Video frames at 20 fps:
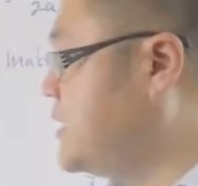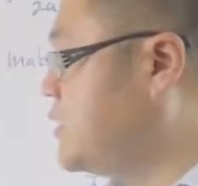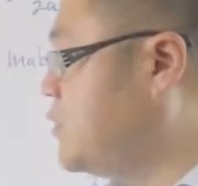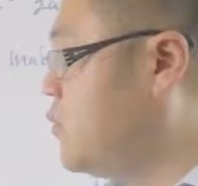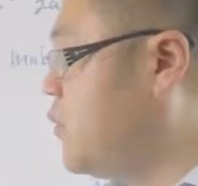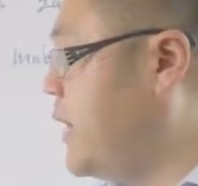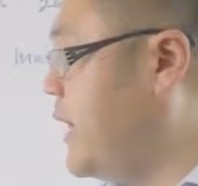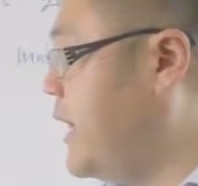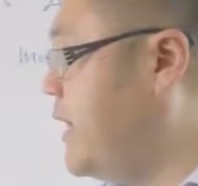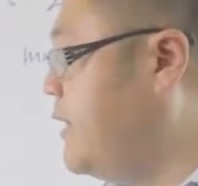
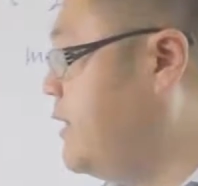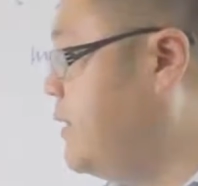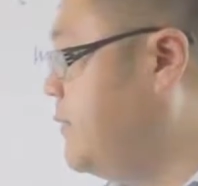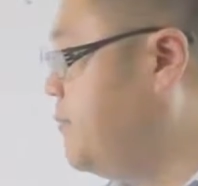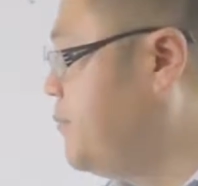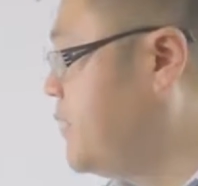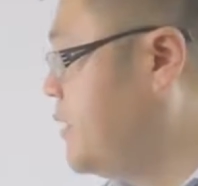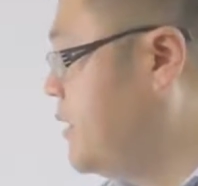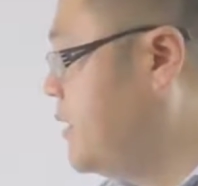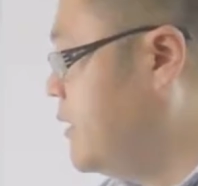squared,
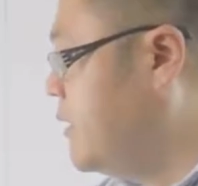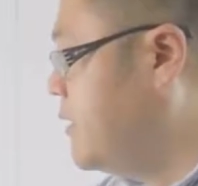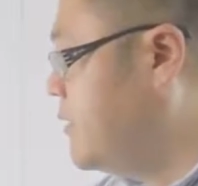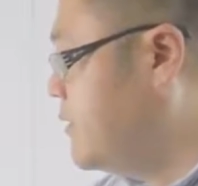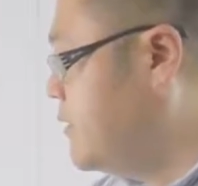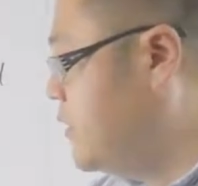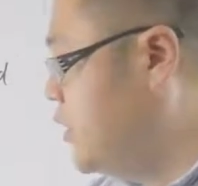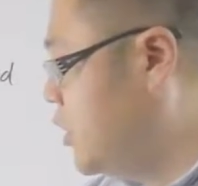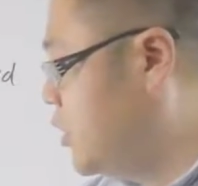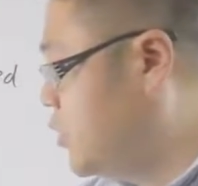
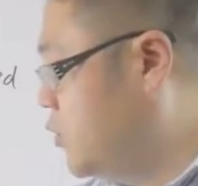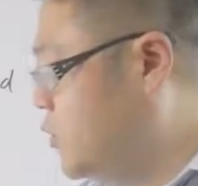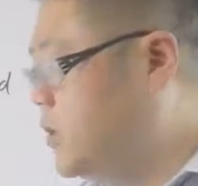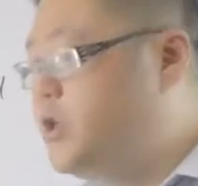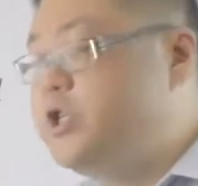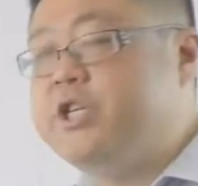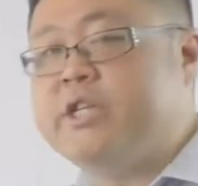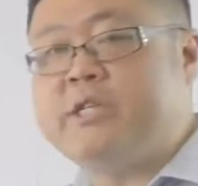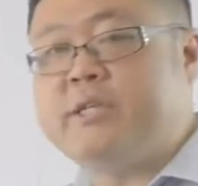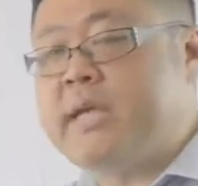you
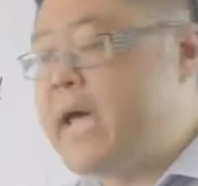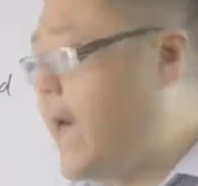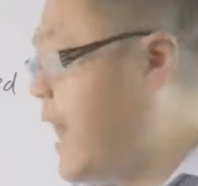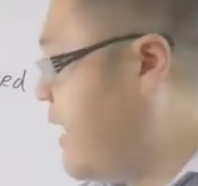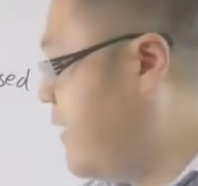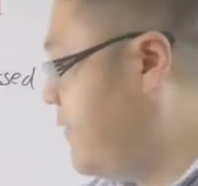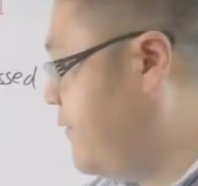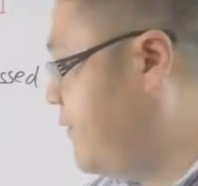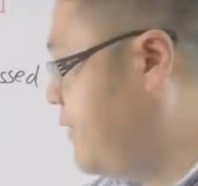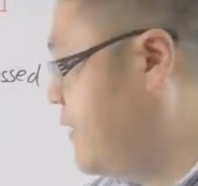could just
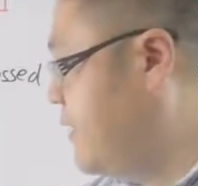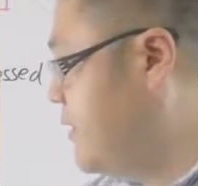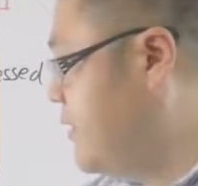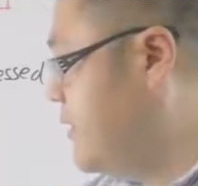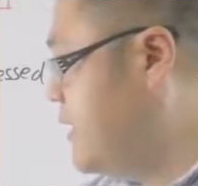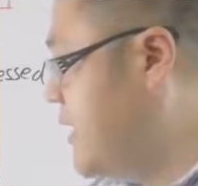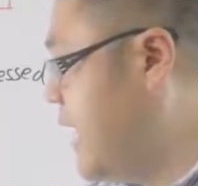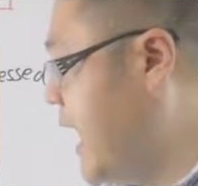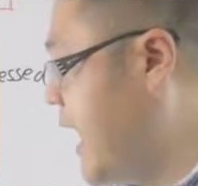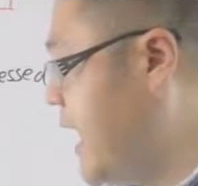have
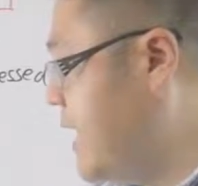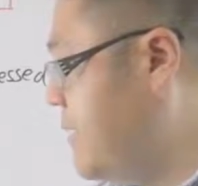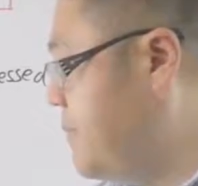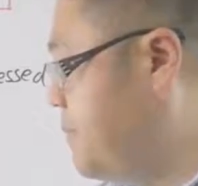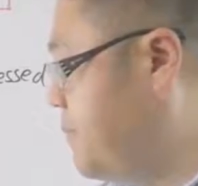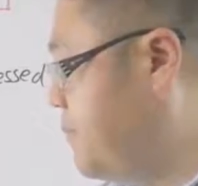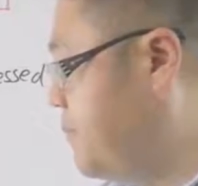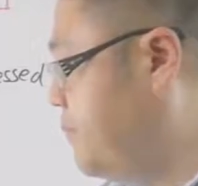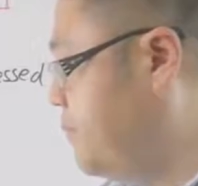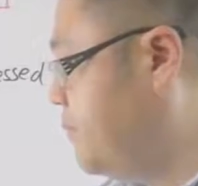the
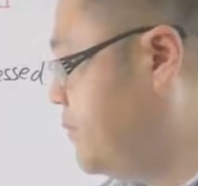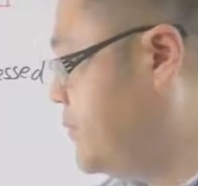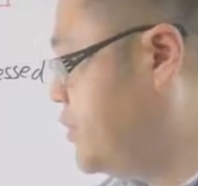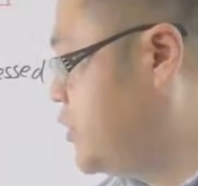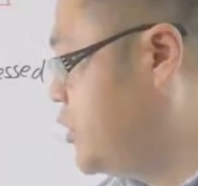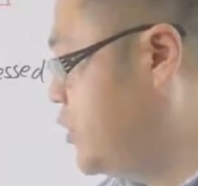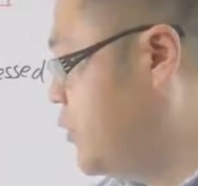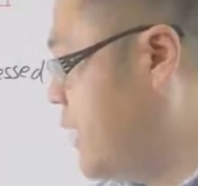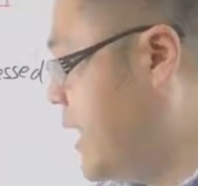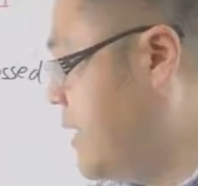
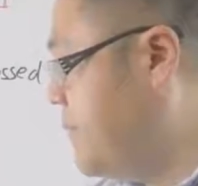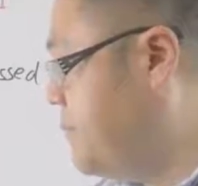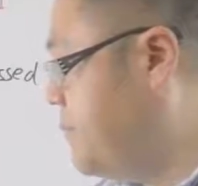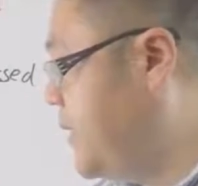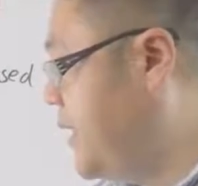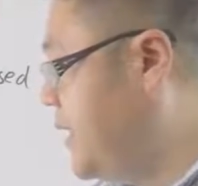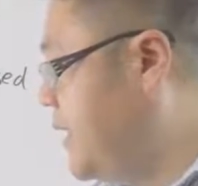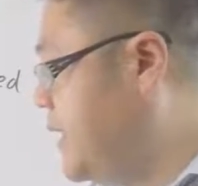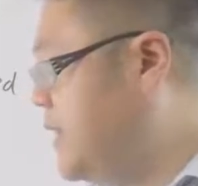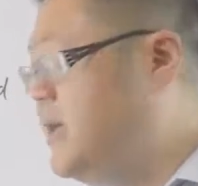
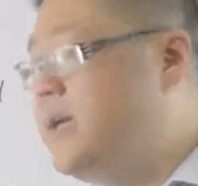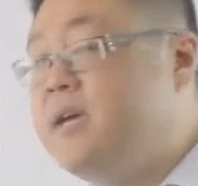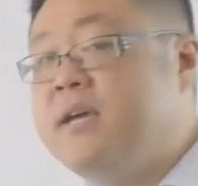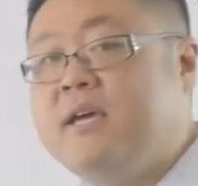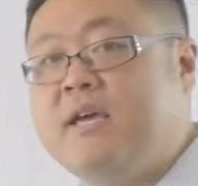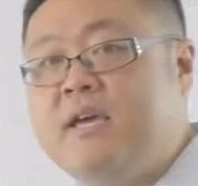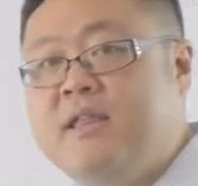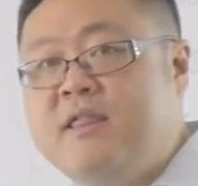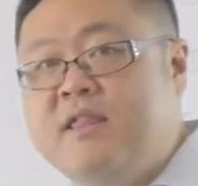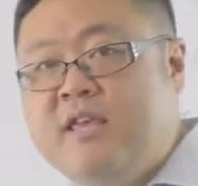2ap
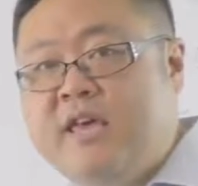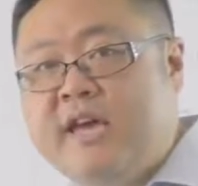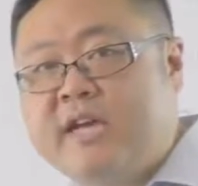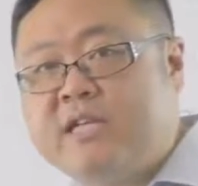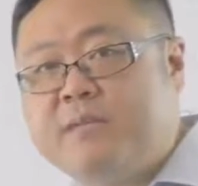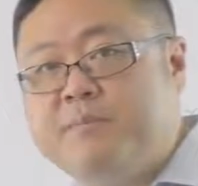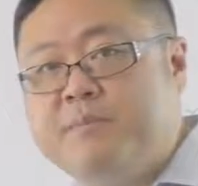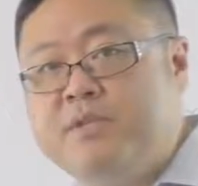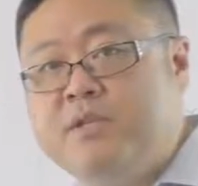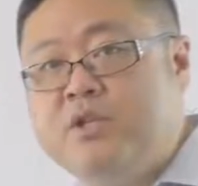in the
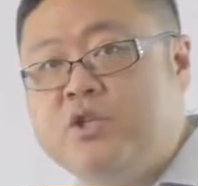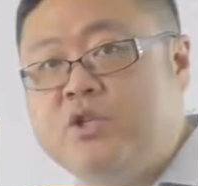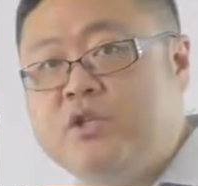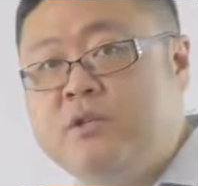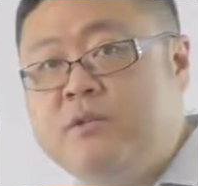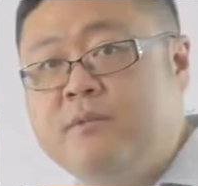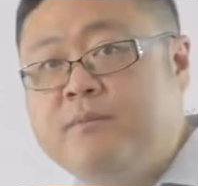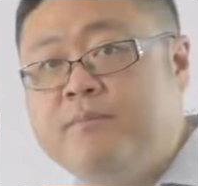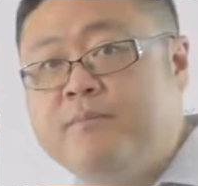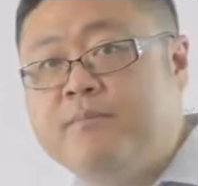x
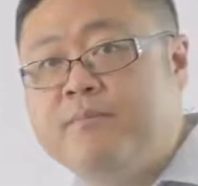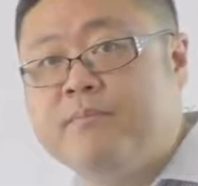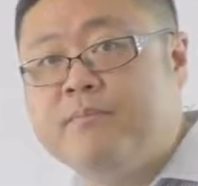position,